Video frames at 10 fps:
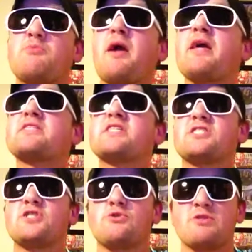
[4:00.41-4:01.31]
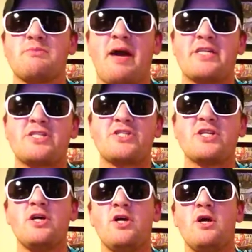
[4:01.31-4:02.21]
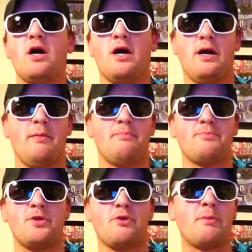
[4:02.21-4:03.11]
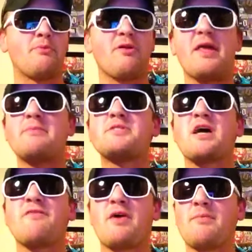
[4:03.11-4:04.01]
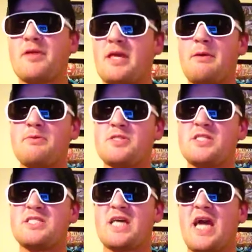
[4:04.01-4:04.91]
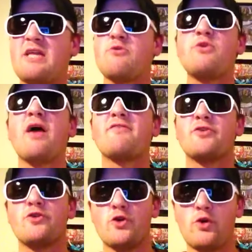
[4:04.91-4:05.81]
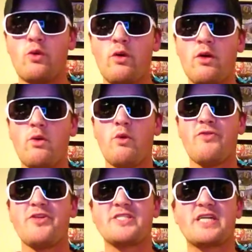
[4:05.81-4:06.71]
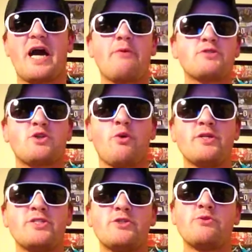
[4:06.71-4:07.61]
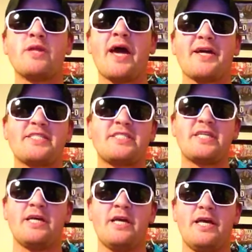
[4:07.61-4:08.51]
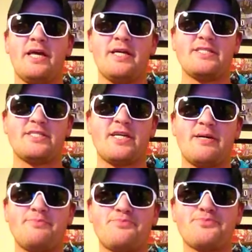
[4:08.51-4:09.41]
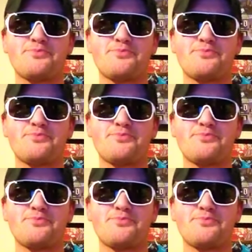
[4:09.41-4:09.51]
you pay attention to his matches. Um, you know, he played himself up like he was insane. You never knew what this guy was going to do next, and um,